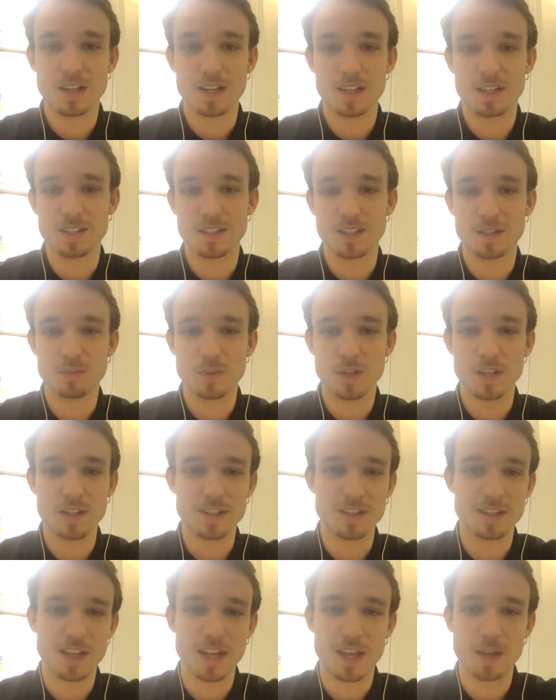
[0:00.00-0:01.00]
I did one
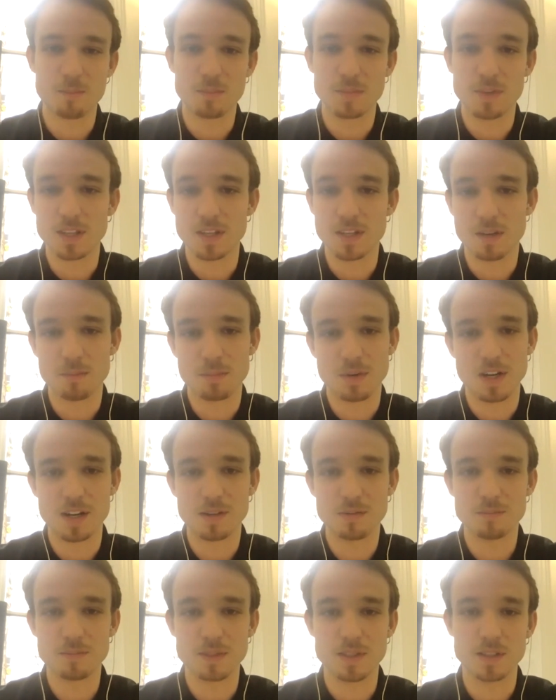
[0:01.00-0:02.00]
in the empty
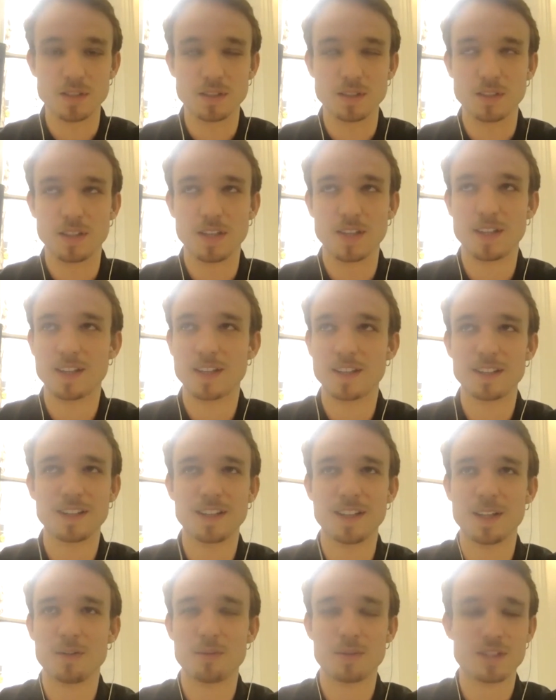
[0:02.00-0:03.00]
apartment.
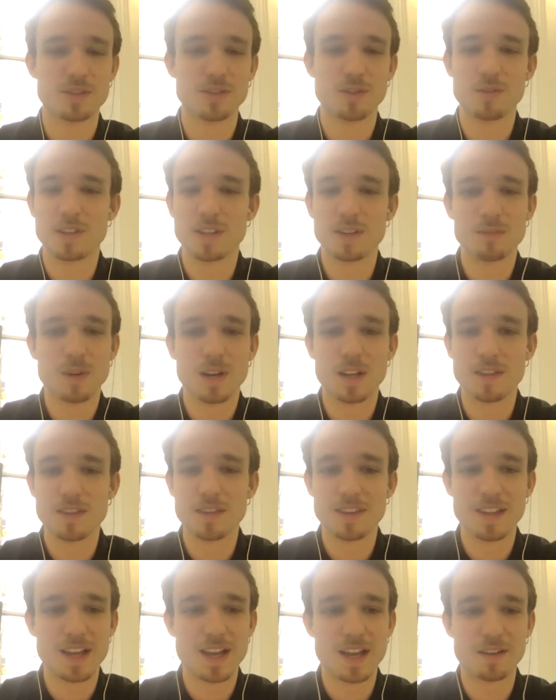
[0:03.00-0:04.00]
It was only
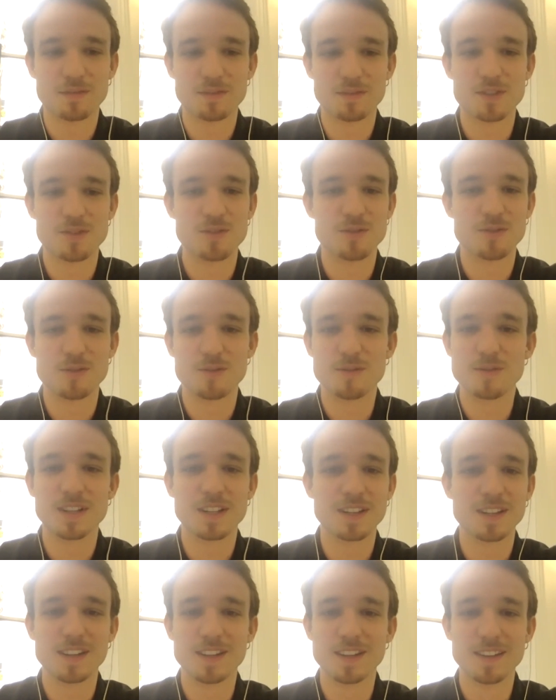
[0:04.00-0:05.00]
one afternoon,
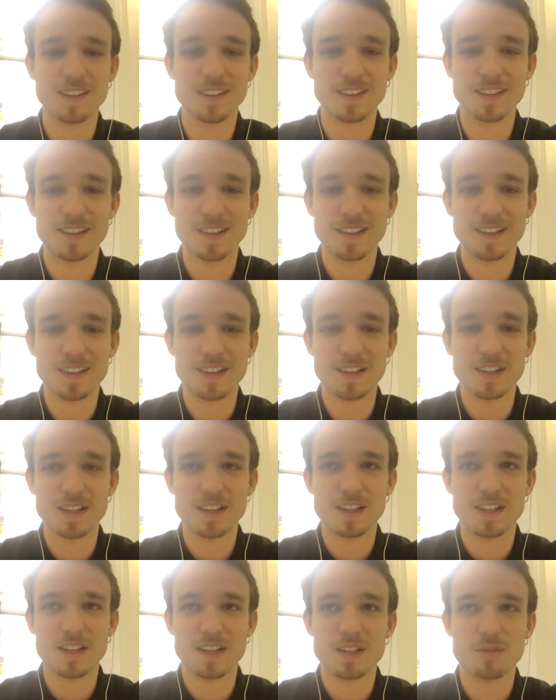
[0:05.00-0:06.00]
and it
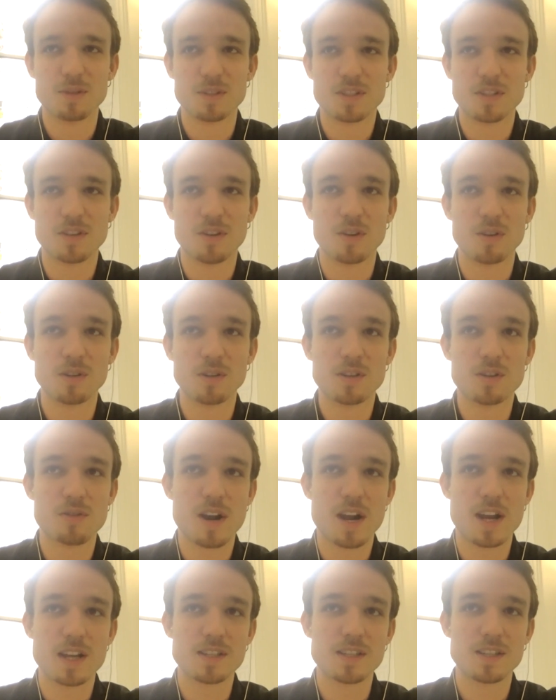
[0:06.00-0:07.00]
was a whole
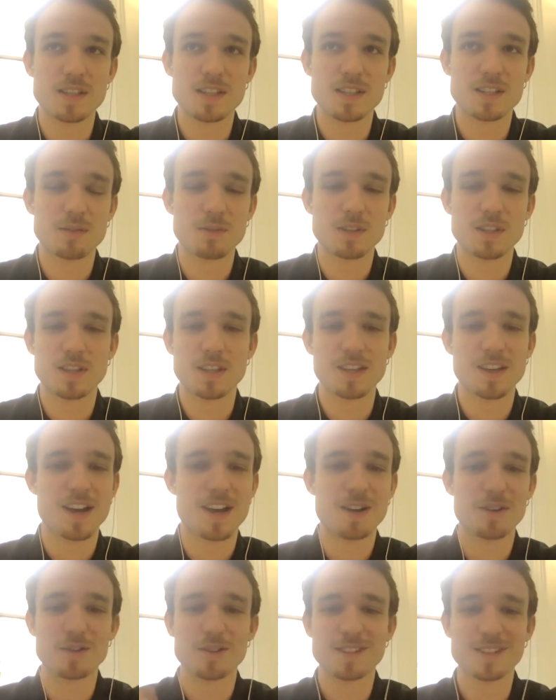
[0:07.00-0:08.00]
crisis with the
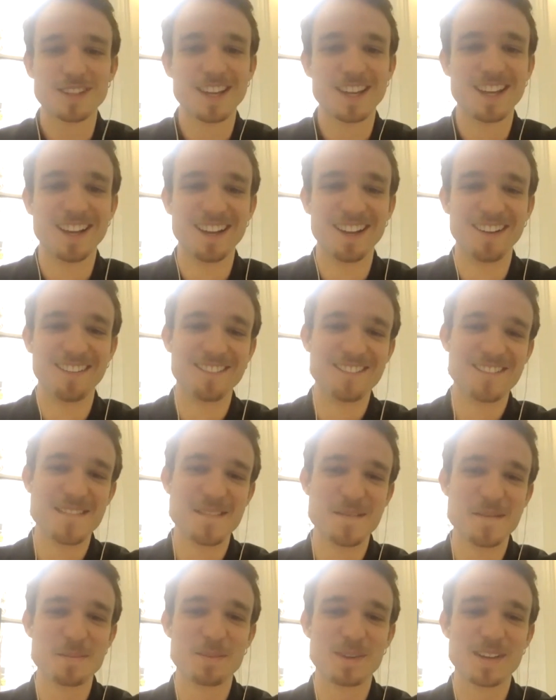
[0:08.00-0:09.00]
house
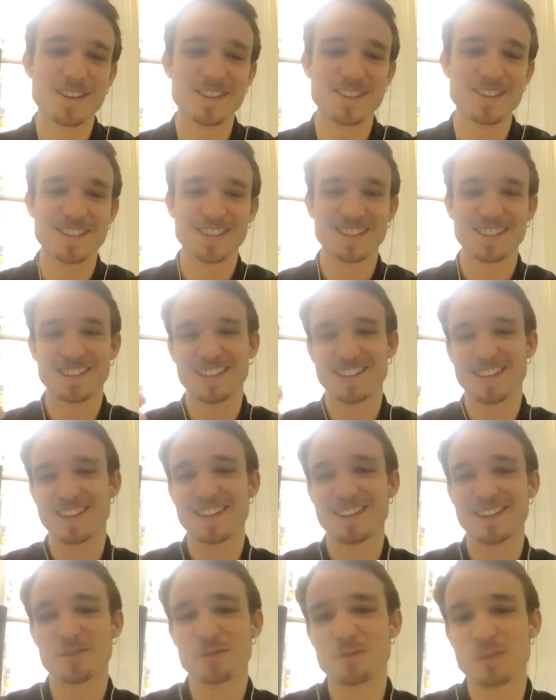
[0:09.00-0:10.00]
because a
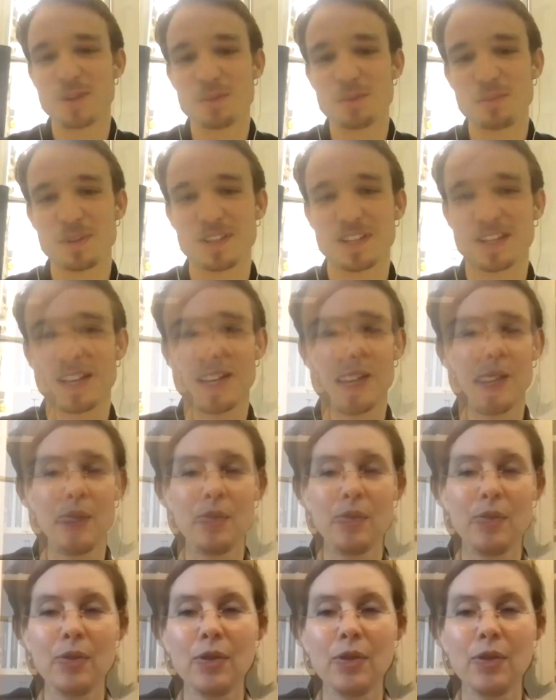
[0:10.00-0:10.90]
lot of people came.